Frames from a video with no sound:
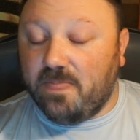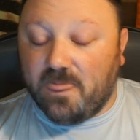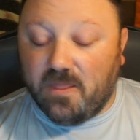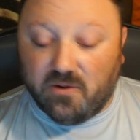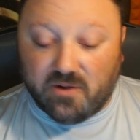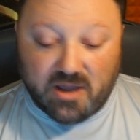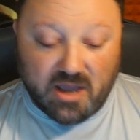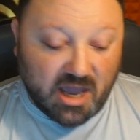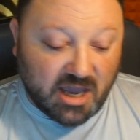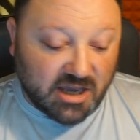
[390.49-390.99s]

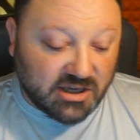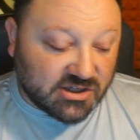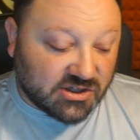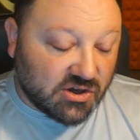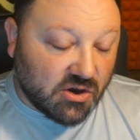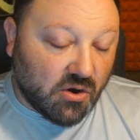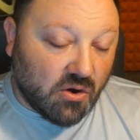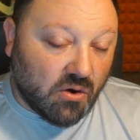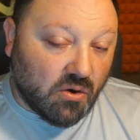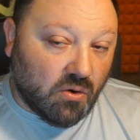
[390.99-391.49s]
Okay.
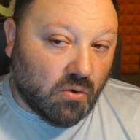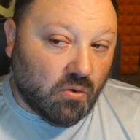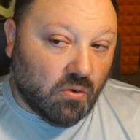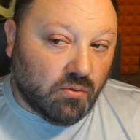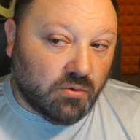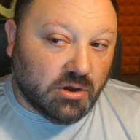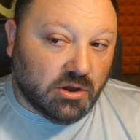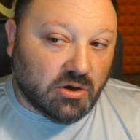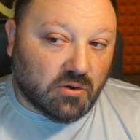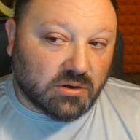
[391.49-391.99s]

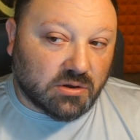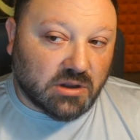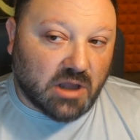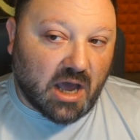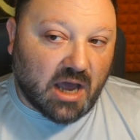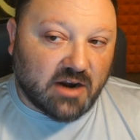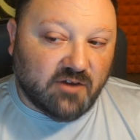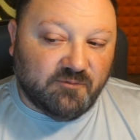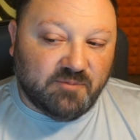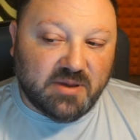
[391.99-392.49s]
So, you know, a
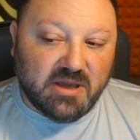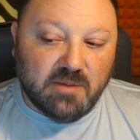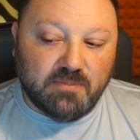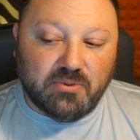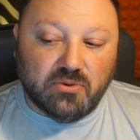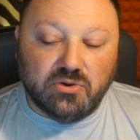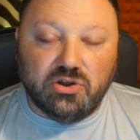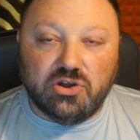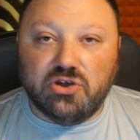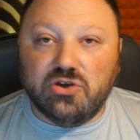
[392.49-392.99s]
lot of
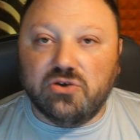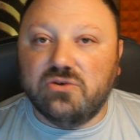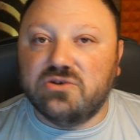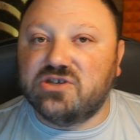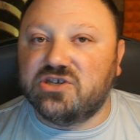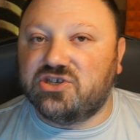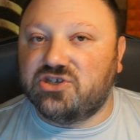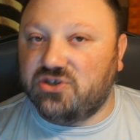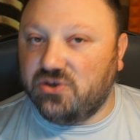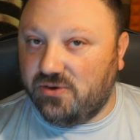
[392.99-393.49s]
people use
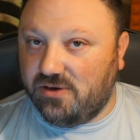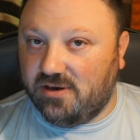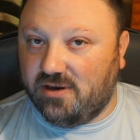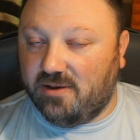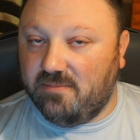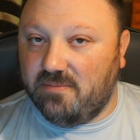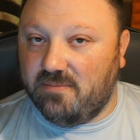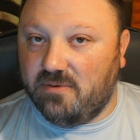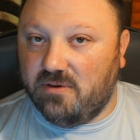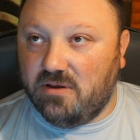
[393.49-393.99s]
a
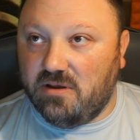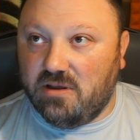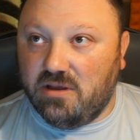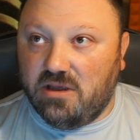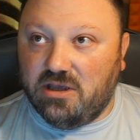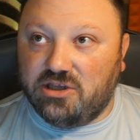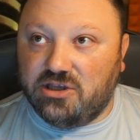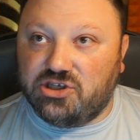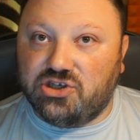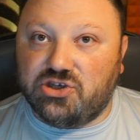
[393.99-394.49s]
pseudonym
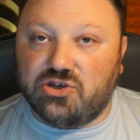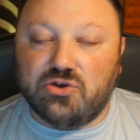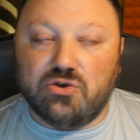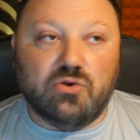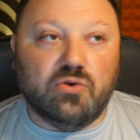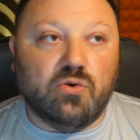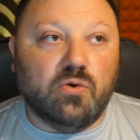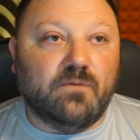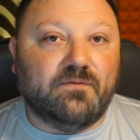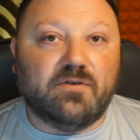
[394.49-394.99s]

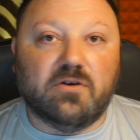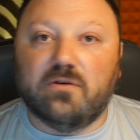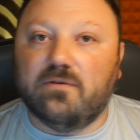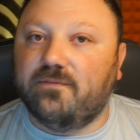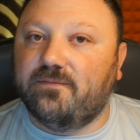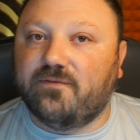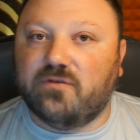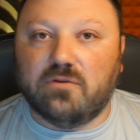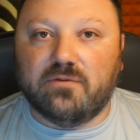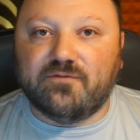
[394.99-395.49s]
to
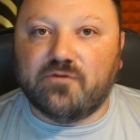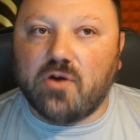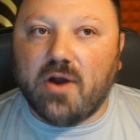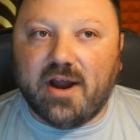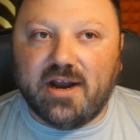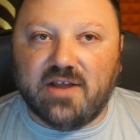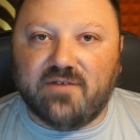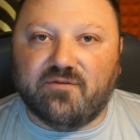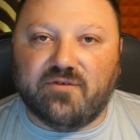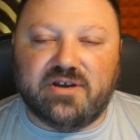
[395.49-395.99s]
for for a
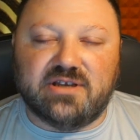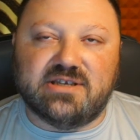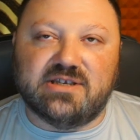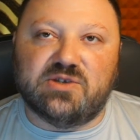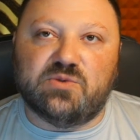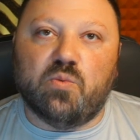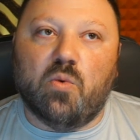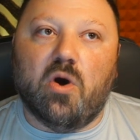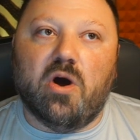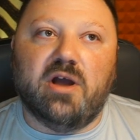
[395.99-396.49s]
variety of
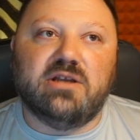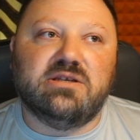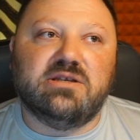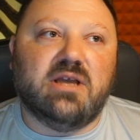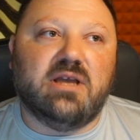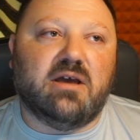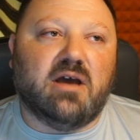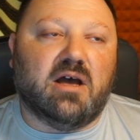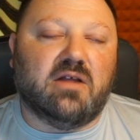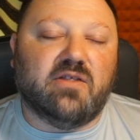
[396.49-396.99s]
reasons.
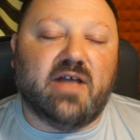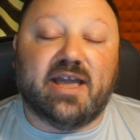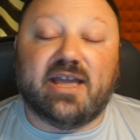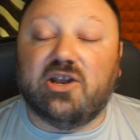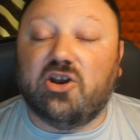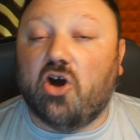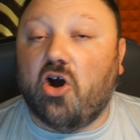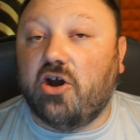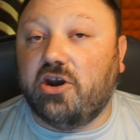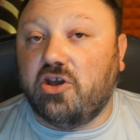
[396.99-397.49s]
One, uh, like
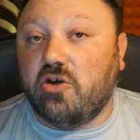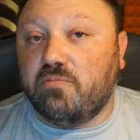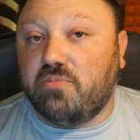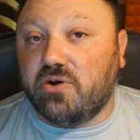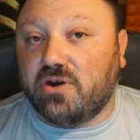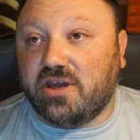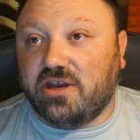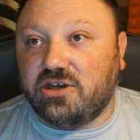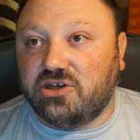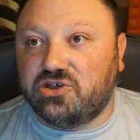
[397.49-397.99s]
an
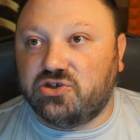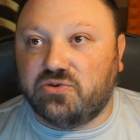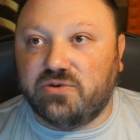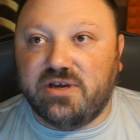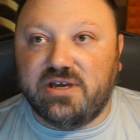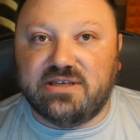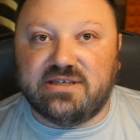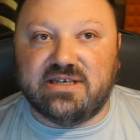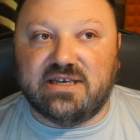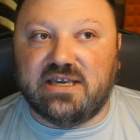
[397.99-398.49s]
audiobook
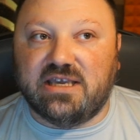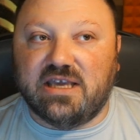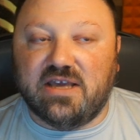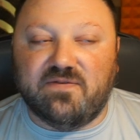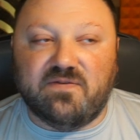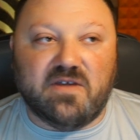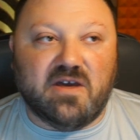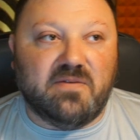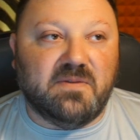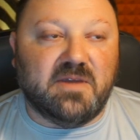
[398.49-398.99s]
industry, to
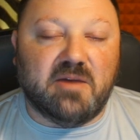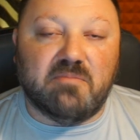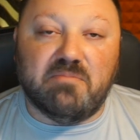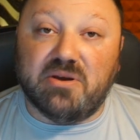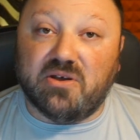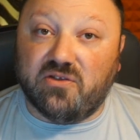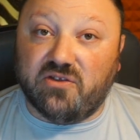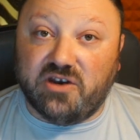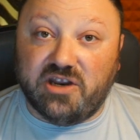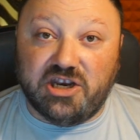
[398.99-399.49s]
give them the
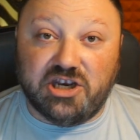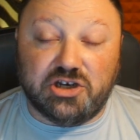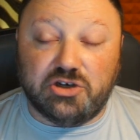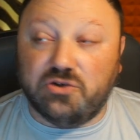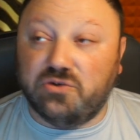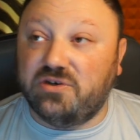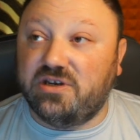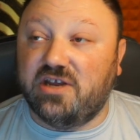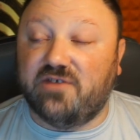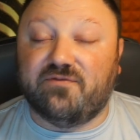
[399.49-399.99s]
ability to
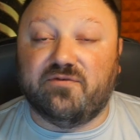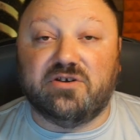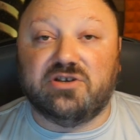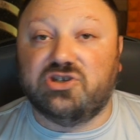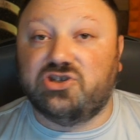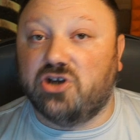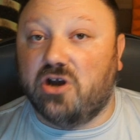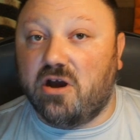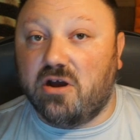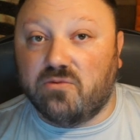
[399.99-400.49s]
do
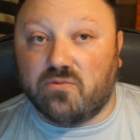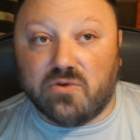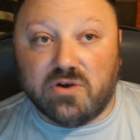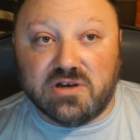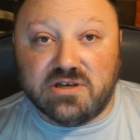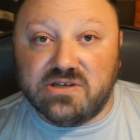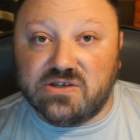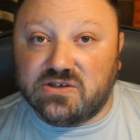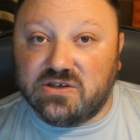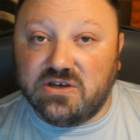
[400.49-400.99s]
different
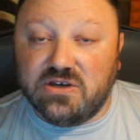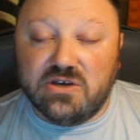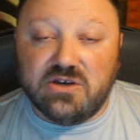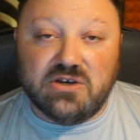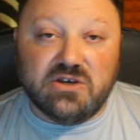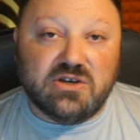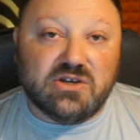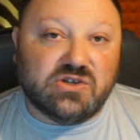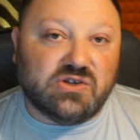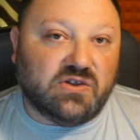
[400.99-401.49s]
genres,
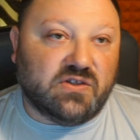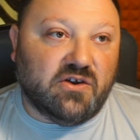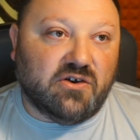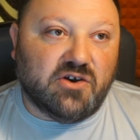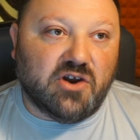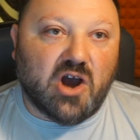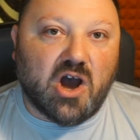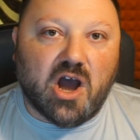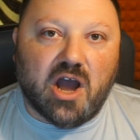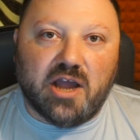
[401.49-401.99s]
so they're
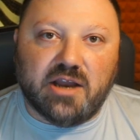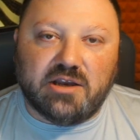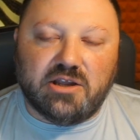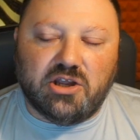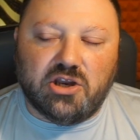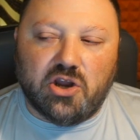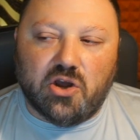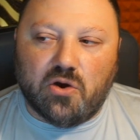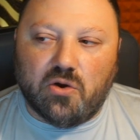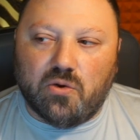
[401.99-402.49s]
not
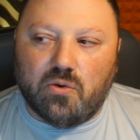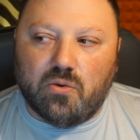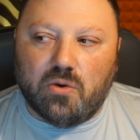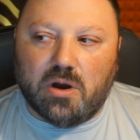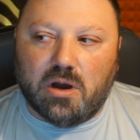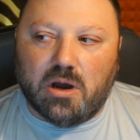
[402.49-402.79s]
you know.